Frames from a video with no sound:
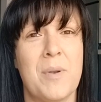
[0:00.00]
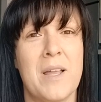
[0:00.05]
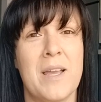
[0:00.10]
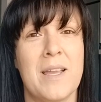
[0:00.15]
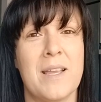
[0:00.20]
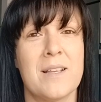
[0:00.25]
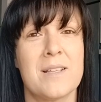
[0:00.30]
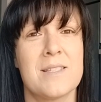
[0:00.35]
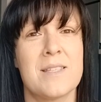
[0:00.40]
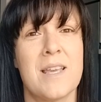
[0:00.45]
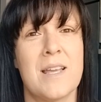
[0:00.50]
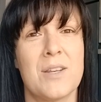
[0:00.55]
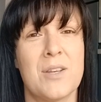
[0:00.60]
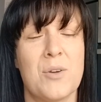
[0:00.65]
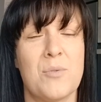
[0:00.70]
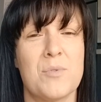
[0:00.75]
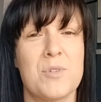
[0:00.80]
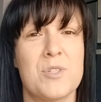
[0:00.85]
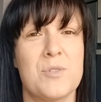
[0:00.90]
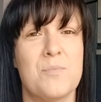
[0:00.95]
plane because they had no
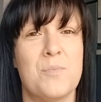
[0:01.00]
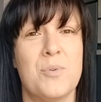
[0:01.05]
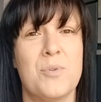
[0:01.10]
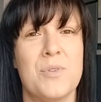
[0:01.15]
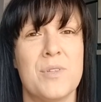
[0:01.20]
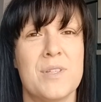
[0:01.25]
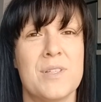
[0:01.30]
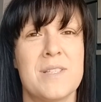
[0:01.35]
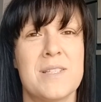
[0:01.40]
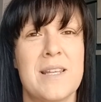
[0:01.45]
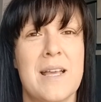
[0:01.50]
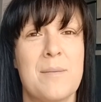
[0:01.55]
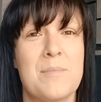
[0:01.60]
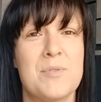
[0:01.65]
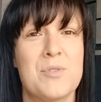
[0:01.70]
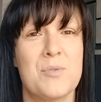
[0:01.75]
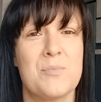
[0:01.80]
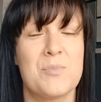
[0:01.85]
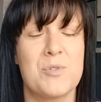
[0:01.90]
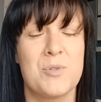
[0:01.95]
one to put the
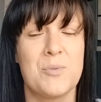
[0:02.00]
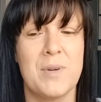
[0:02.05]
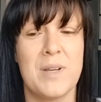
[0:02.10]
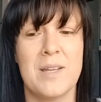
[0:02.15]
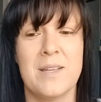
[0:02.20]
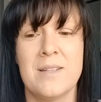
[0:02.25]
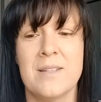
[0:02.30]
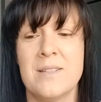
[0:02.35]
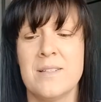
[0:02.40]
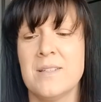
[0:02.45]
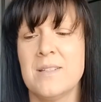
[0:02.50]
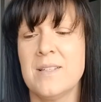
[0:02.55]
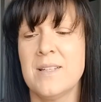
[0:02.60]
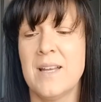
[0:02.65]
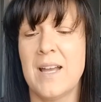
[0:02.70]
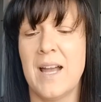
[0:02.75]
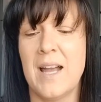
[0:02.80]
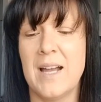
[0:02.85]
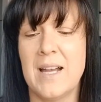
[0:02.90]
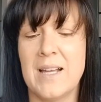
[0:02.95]
steps up to it
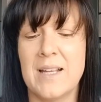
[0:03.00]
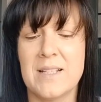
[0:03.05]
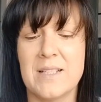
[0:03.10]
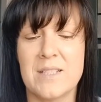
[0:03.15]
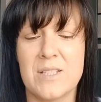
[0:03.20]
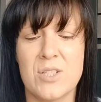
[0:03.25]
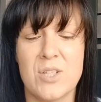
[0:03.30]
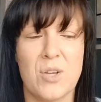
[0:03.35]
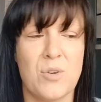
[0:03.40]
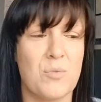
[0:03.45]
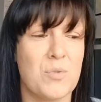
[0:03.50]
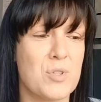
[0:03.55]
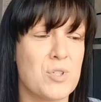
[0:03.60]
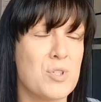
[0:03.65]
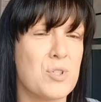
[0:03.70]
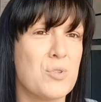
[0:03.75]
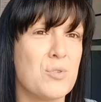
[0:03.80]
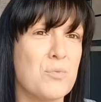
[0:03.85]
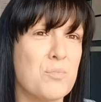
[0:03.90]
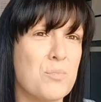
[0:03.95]
and no one
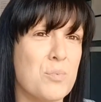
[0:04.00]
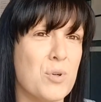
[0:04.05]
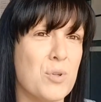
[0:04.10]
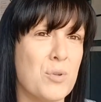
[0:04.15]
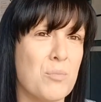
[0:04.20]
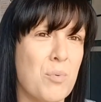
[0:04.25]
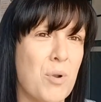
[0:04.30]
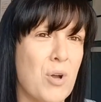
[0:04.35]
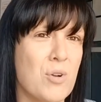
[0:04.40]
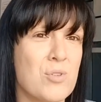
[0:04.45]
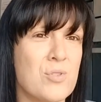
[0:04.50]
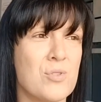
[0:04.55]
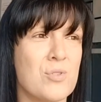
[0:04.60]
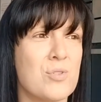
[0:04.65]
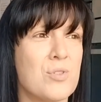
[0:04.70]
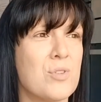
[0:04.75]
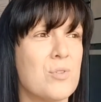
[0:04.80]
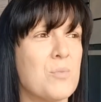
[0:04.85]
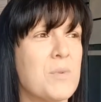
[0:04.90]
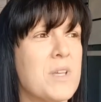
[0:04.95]
to put the blocks
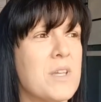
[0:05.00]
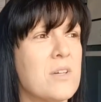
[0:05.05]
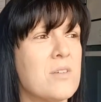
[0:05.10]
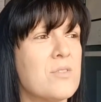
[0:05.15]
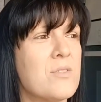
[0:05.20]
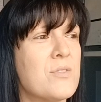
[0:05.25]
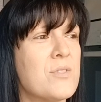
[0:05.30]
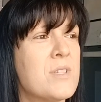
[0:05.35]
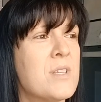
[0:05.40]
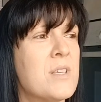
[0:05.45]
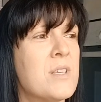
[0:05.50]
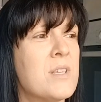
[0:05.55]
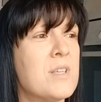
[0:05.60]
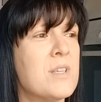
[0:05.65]
under the wheels,